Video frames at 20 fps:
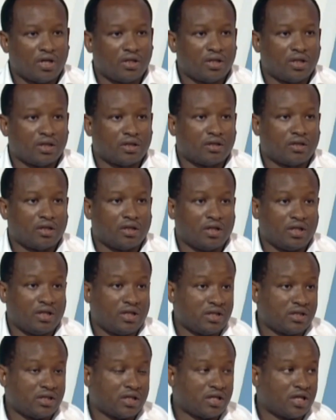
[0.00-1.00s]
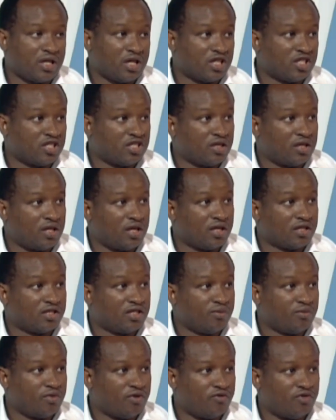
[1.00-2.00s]
that, let us take the
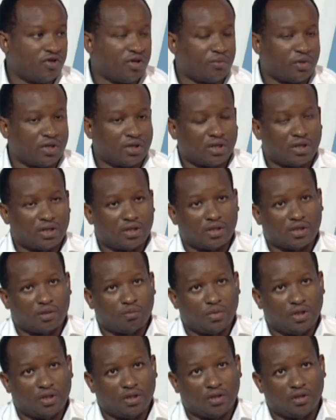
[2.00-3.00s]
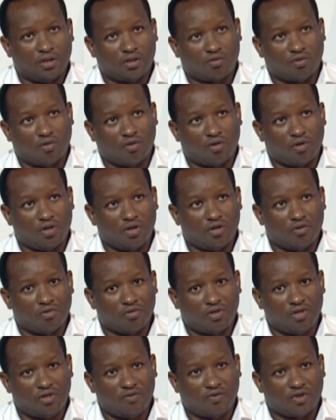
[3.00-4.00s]
example of hepatitis B. So in
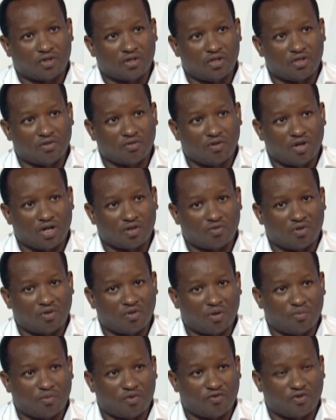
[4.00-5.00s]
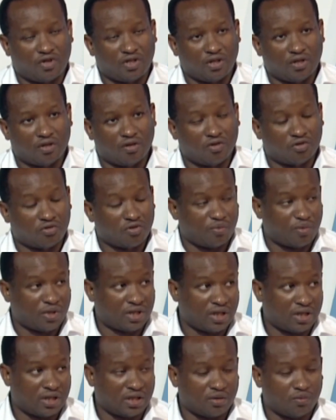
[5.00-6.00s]
routine vaccination, actually, we are providing also
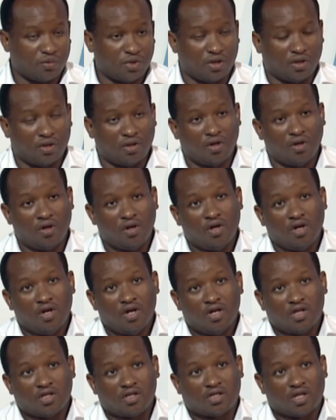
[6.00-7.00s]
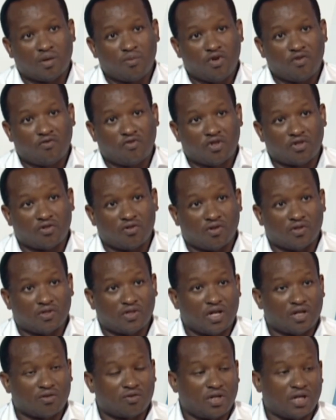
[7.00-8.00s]
hepatitis B. Some infections
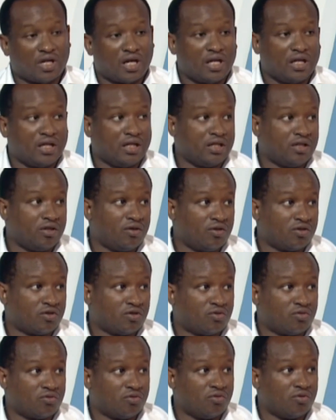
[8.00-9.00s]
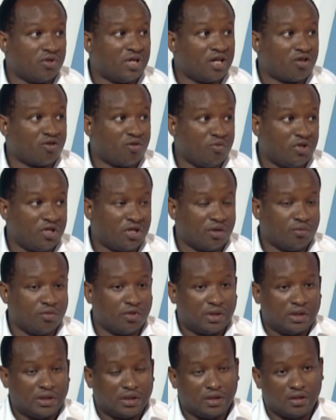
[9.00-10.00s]
actually can lead also to non-communicable
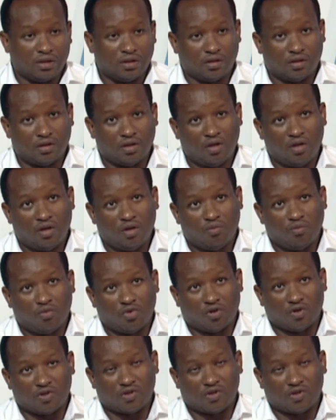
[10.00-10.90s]
disease, because